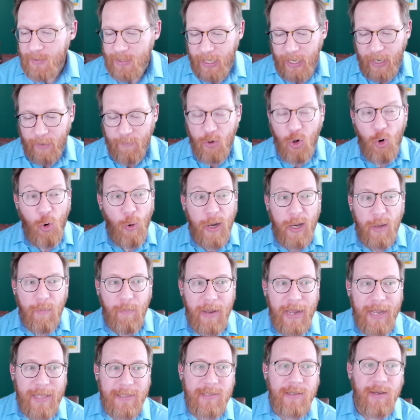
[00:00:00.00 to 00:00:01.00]
They have quick
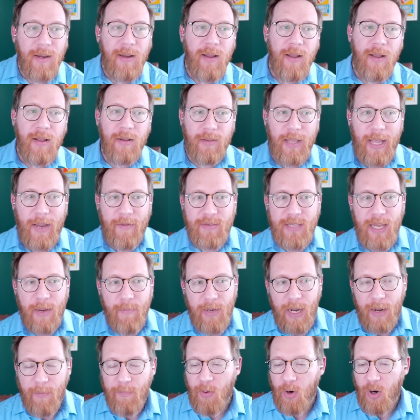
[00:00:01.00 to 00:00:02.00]
bets, live
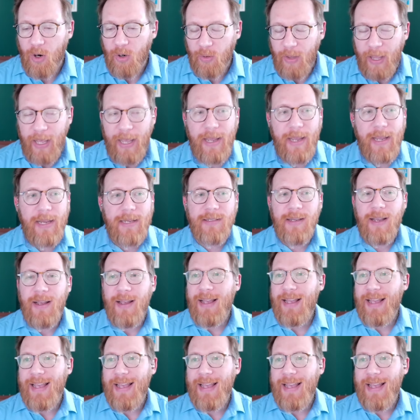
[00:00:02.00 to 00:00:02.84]
same-game parlays,